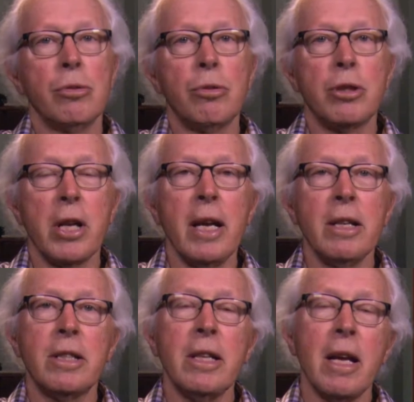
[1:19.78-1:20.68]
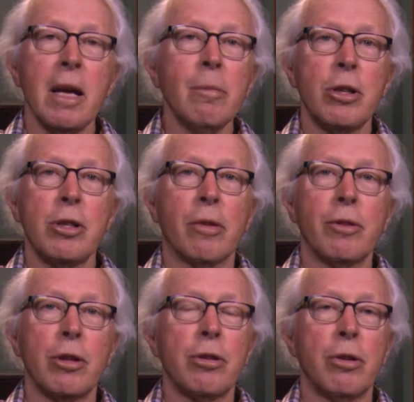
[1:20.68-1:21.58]
to change the image
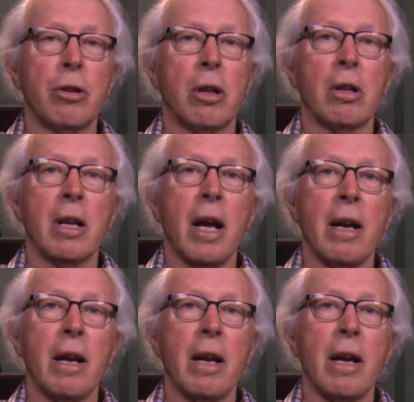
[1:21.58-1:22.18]
of the journal,